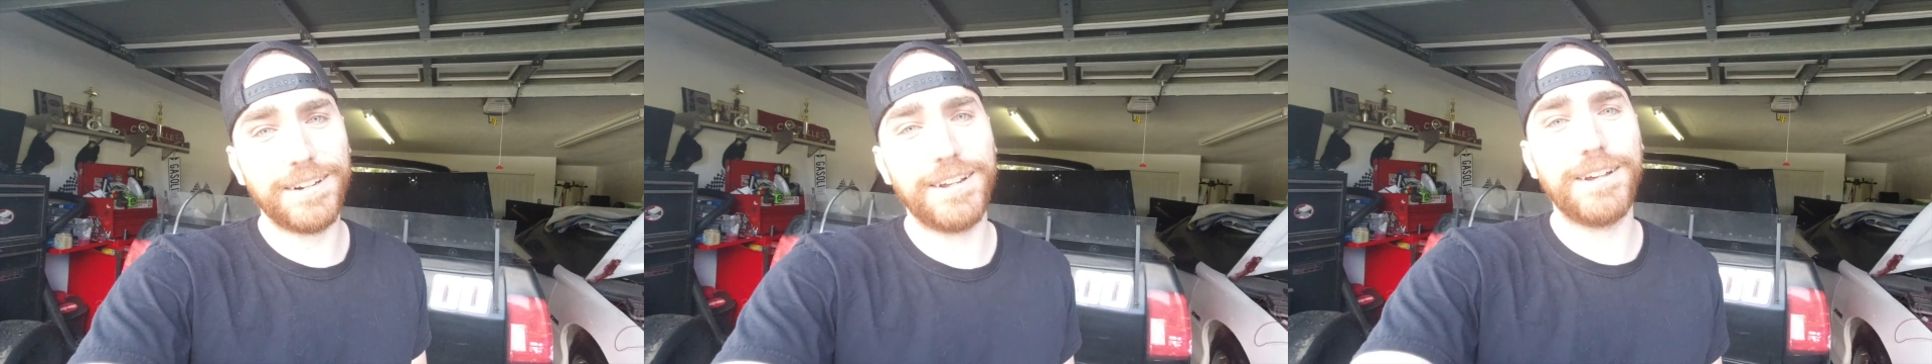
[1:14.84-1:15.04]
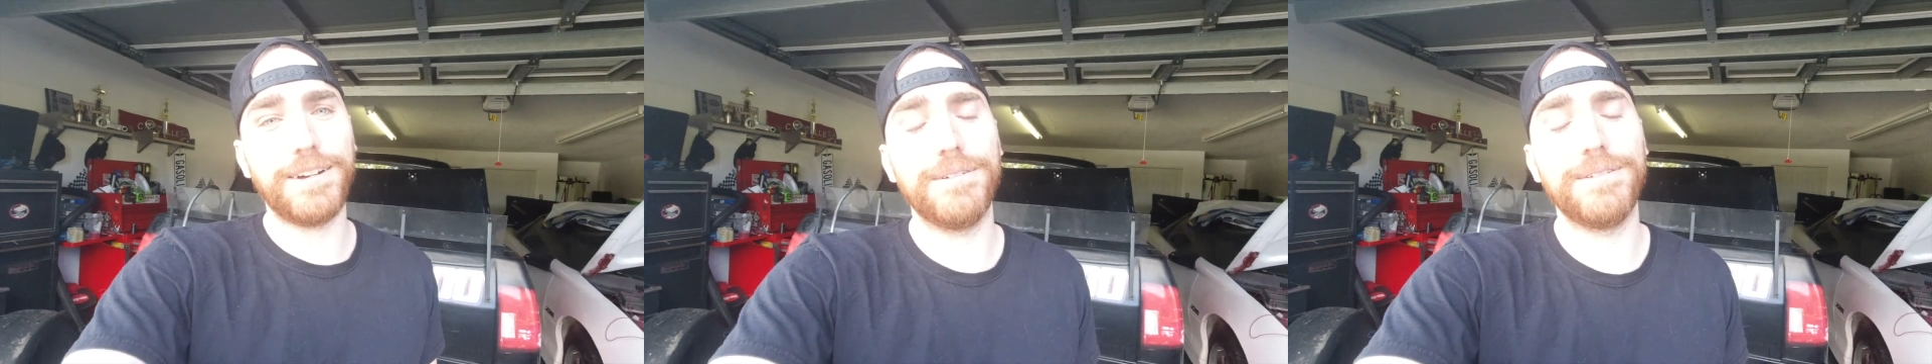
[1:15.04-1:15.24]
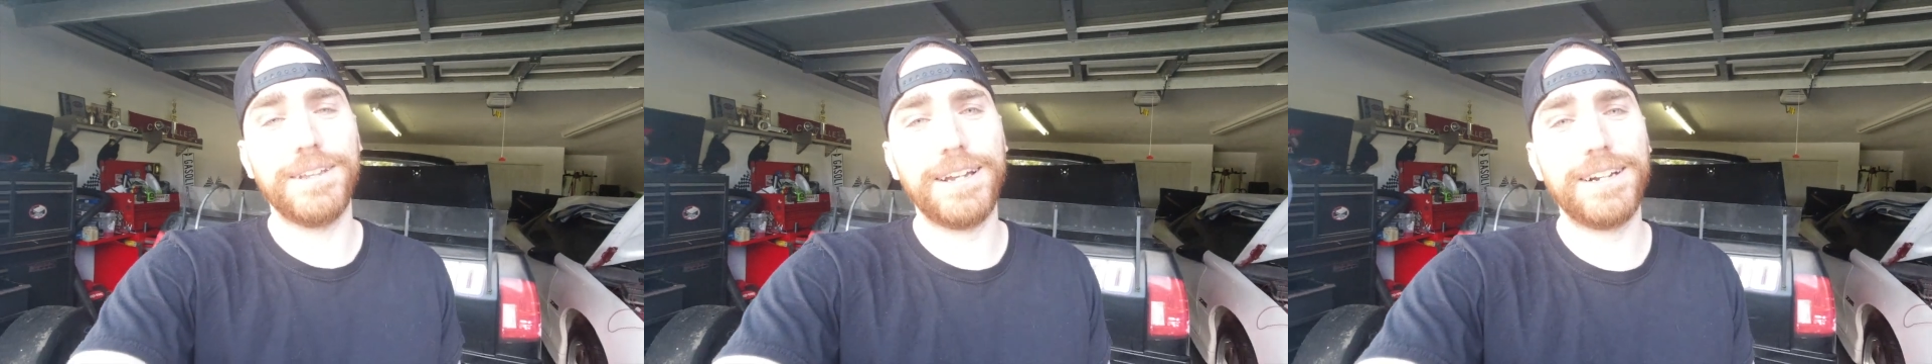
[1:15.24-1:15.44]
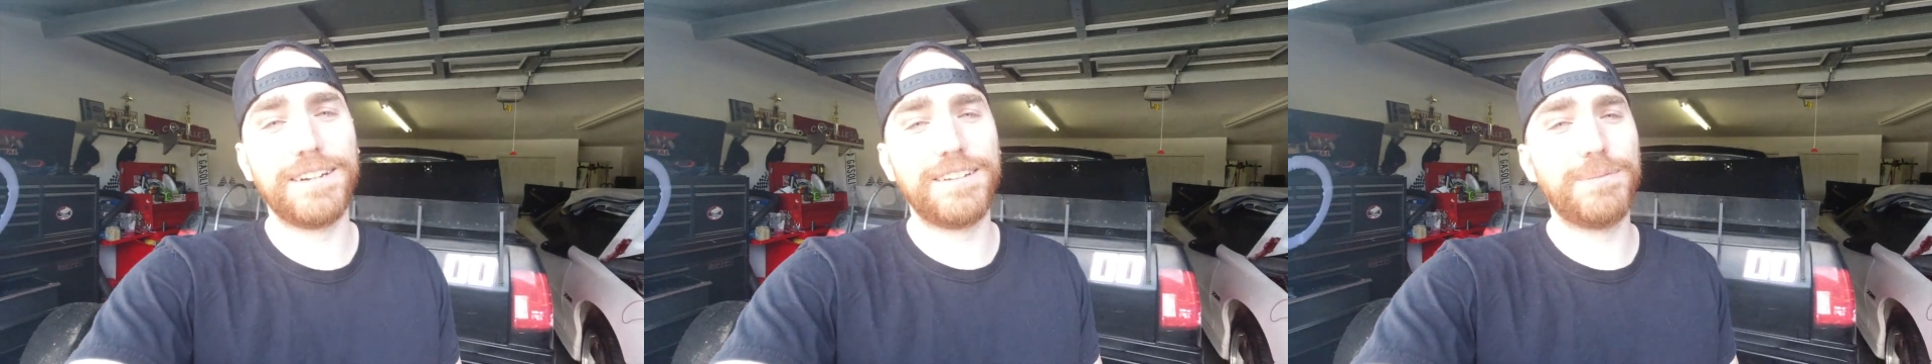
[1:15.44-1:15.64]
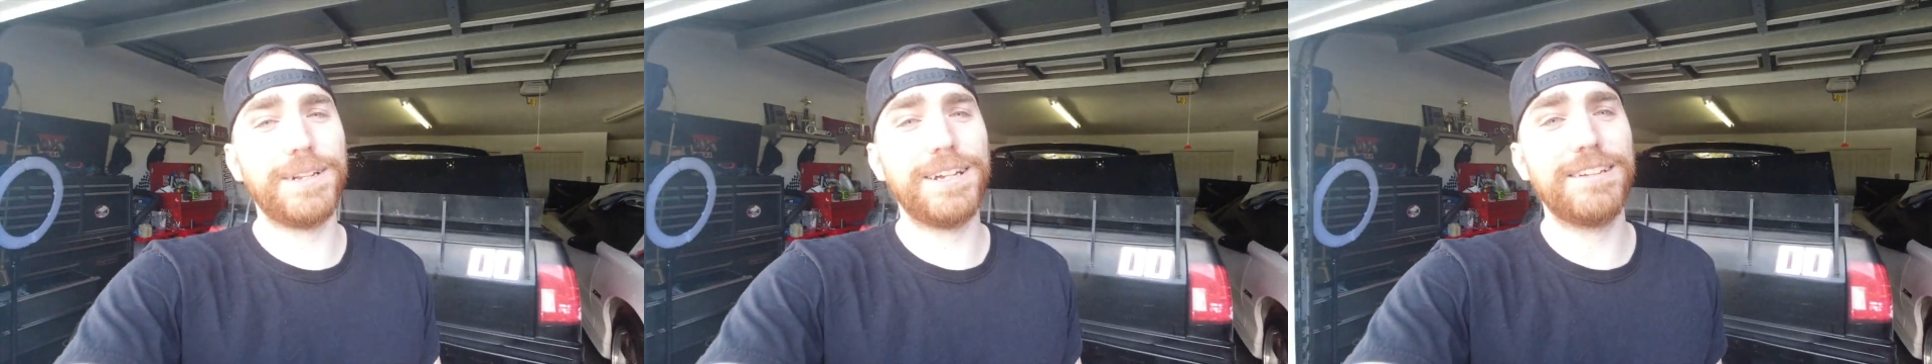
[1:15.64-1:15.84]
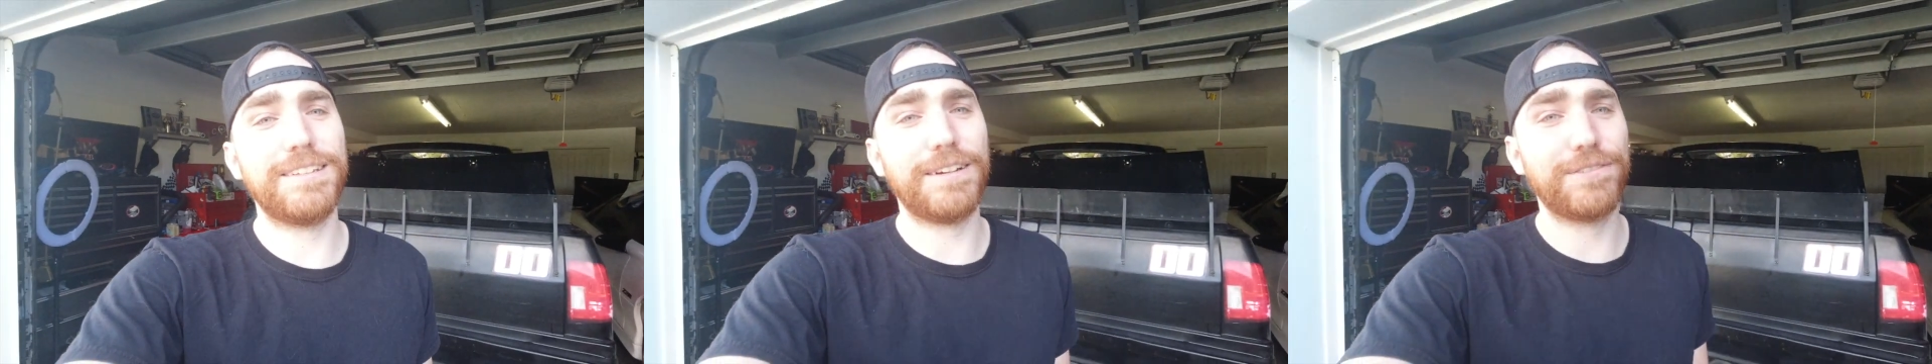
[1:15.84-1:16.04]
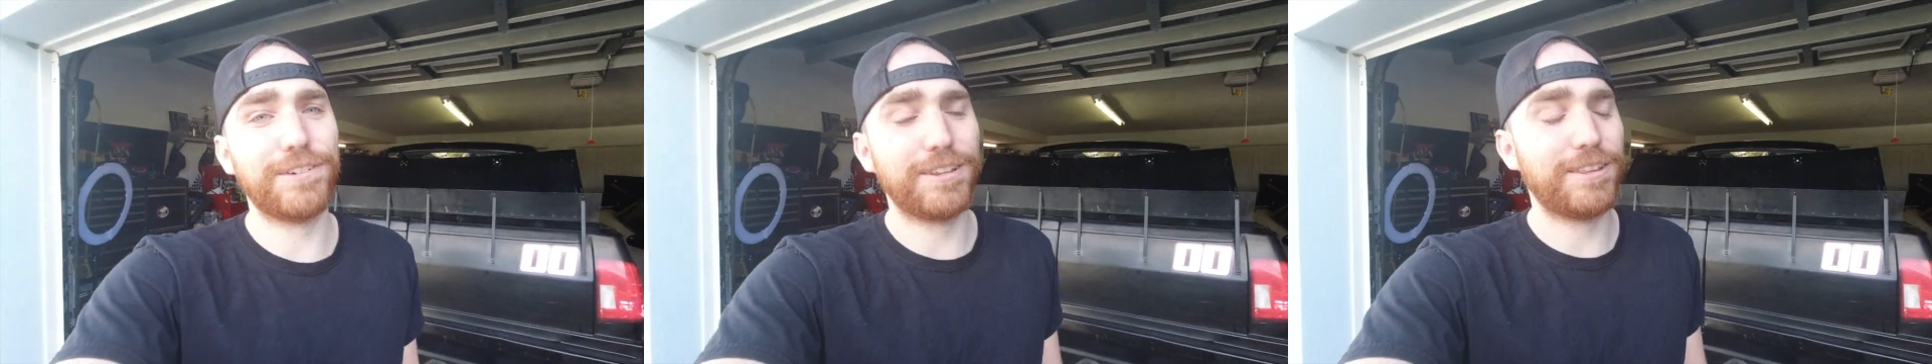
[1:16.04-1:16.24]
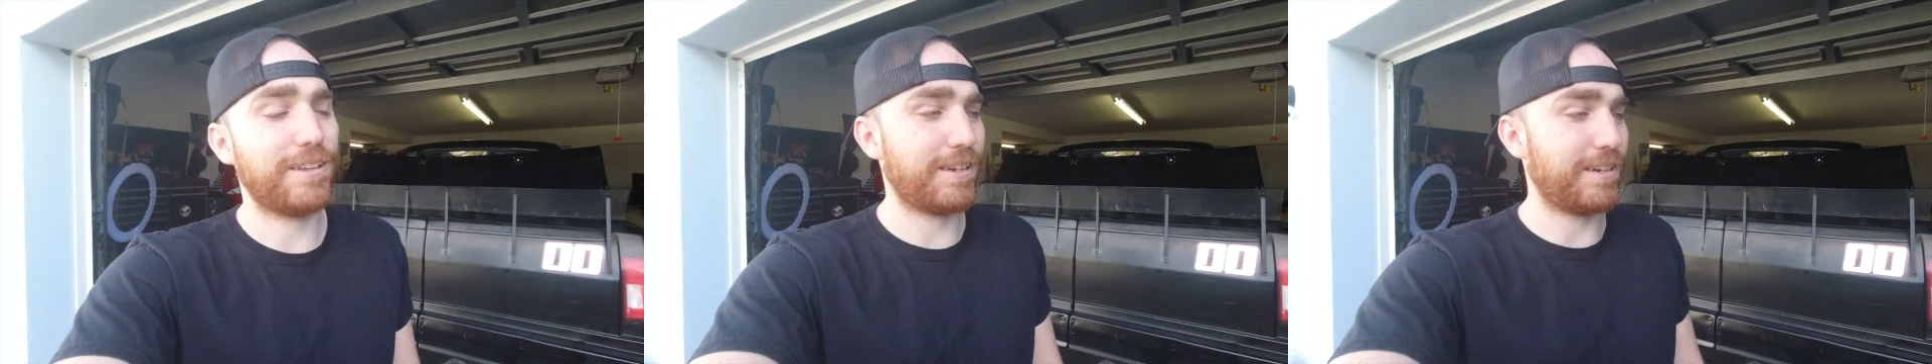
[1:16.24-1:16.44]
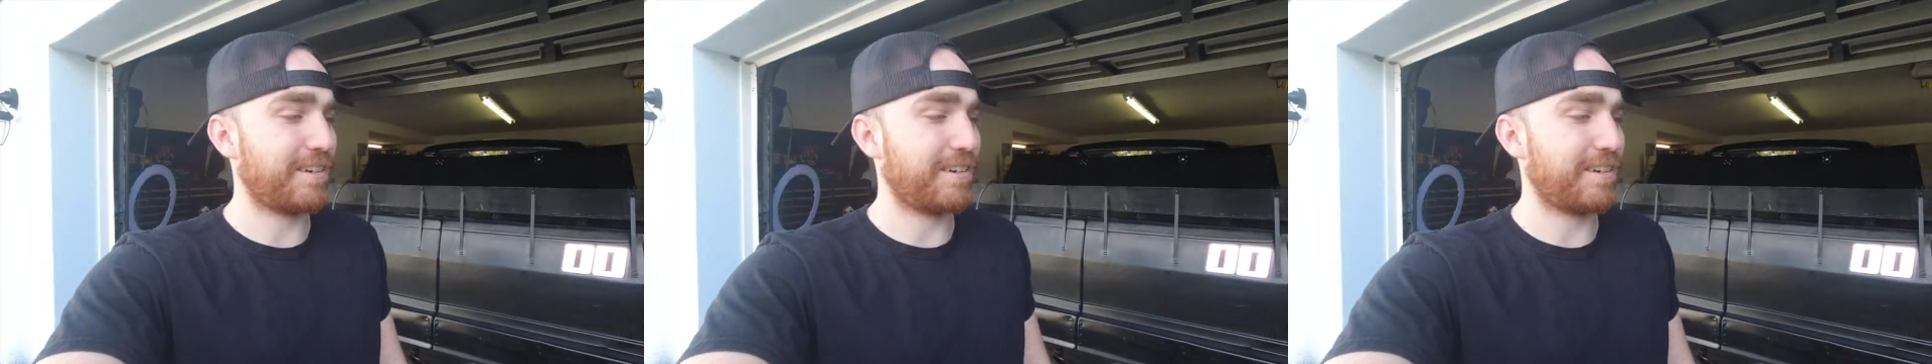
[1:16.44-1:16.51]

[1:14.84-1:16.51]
you go. That explains everything.